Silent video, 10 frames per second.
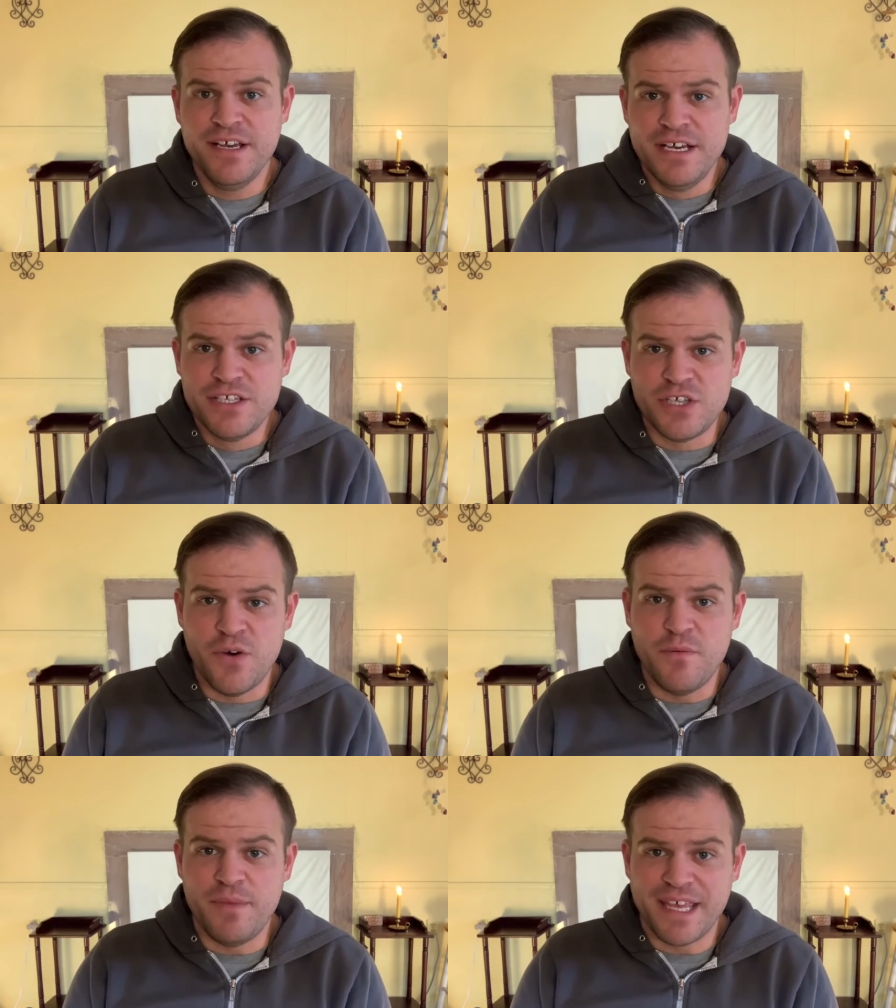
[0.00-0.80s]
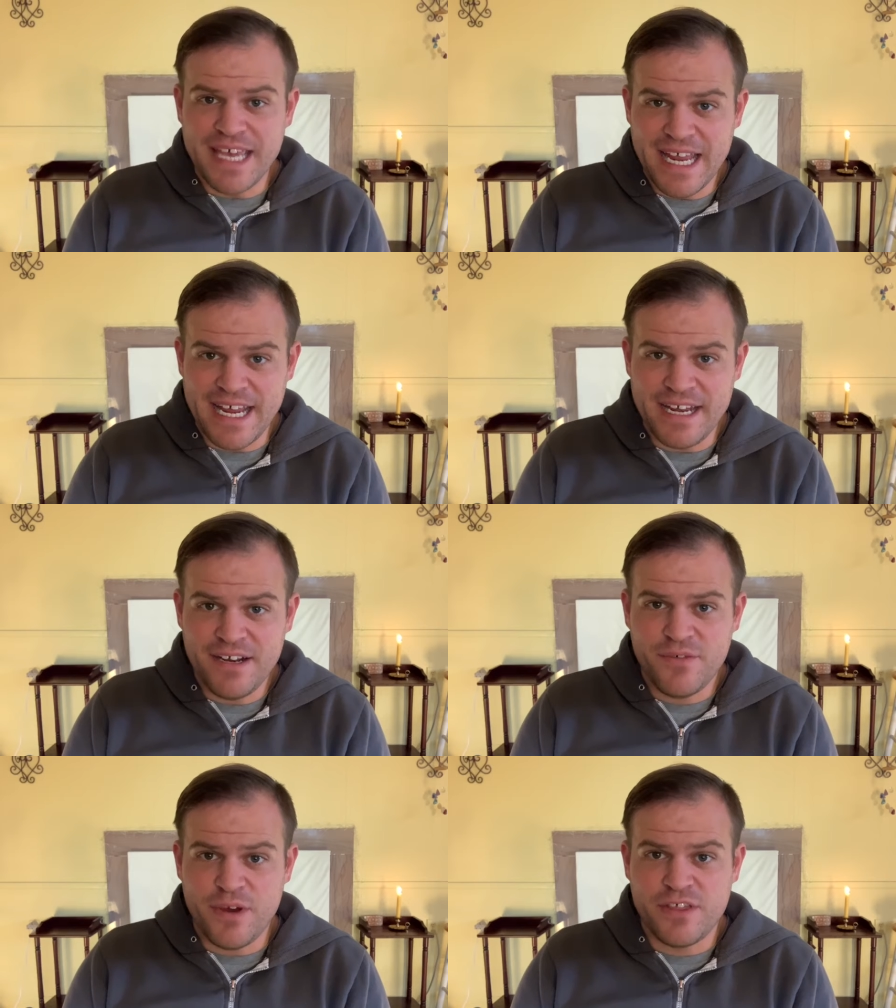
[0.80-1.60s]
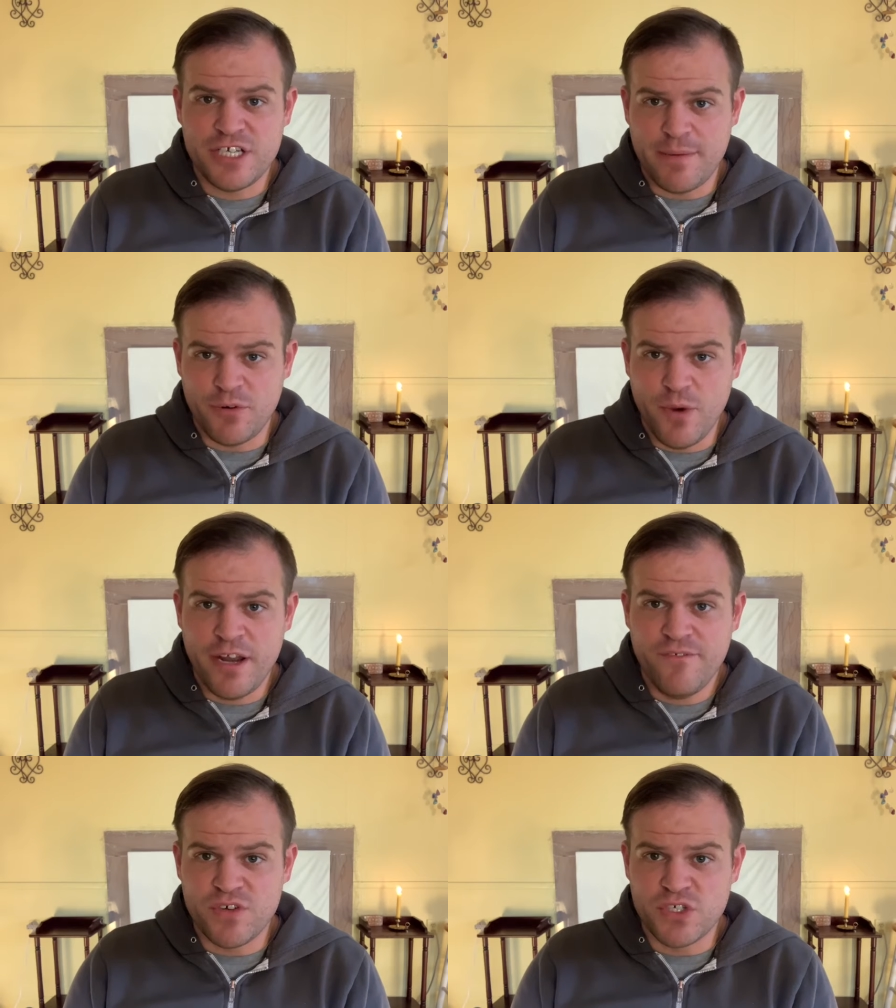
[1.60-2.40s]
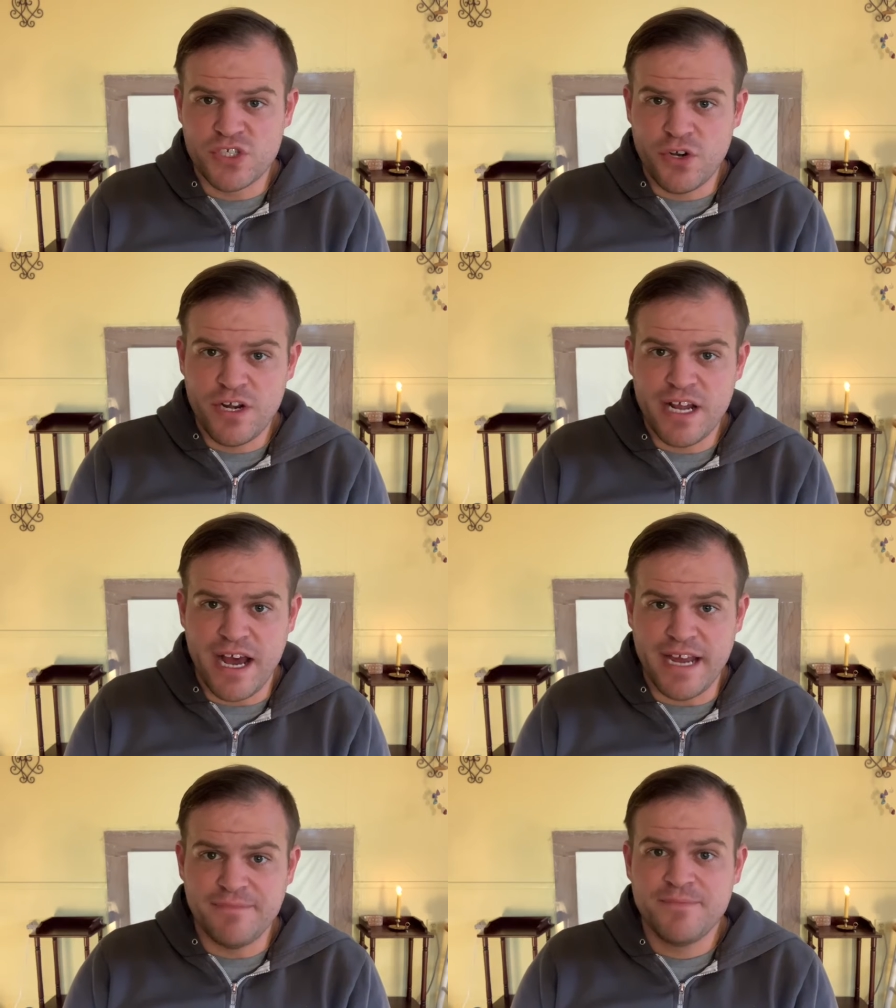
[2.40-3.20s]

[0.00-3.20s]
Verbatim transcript: So, beginning with chapter 1, verse 39.